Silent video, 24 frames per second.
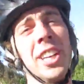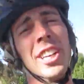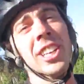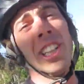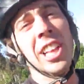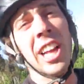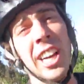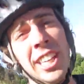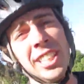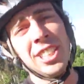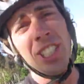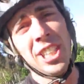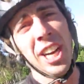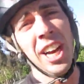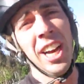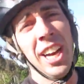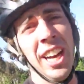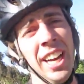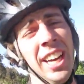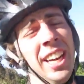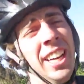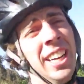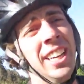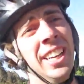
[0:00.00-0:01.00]
your lunch
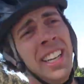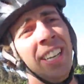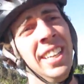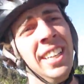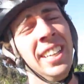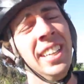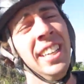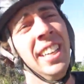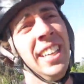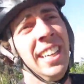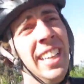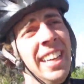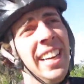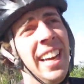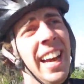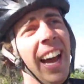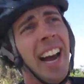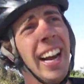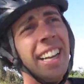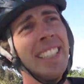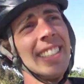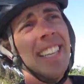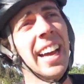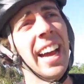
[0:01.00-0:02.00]
and
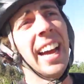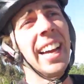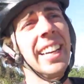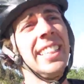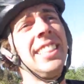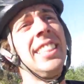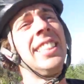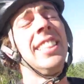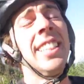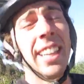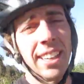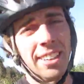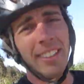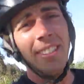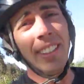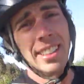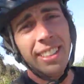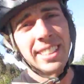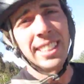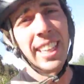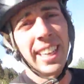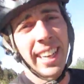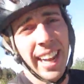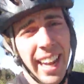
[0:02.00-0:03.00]
it's like, shoot,
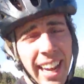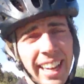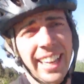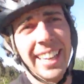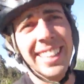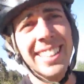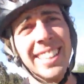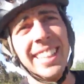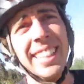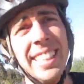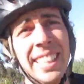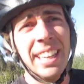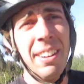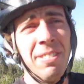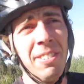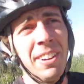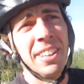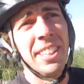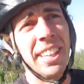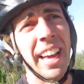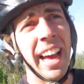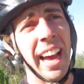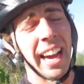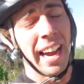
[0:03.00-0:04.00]
today is a
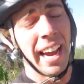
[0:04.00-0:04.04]
different day.